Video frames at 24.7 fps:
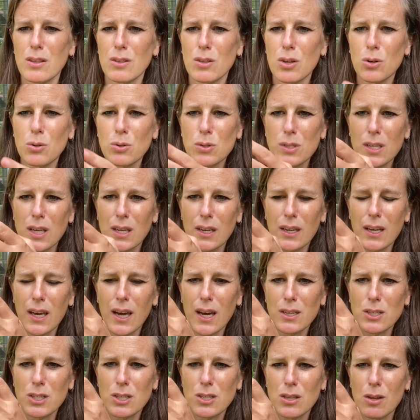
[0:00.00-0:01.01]
those can
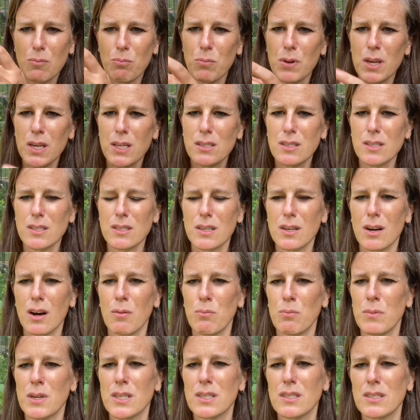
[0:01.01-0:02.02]
catch the mist in our
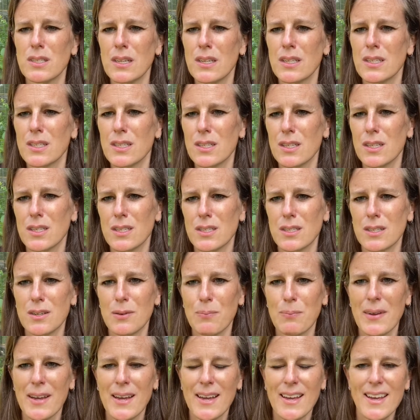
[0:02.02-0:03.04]
misting
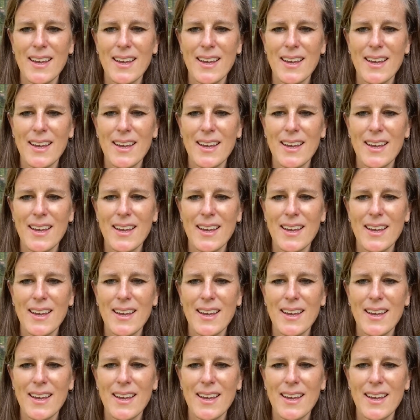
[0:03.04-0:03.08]
system,